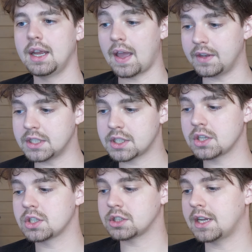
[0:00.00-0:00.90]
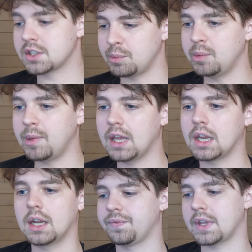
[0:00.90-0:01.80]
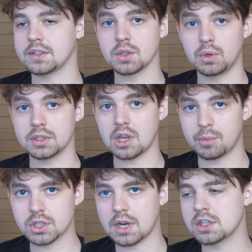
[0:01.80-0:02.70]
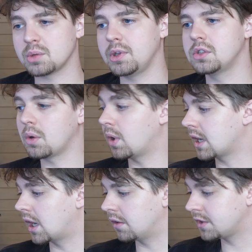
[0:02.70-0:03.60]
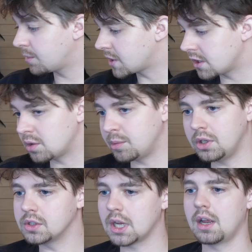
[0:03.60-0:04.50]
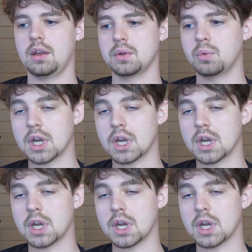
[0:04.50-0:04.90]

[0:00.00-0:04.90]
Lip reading: and the decisions I should be making as to what temperature I should be using, what kind of tips I should be using, what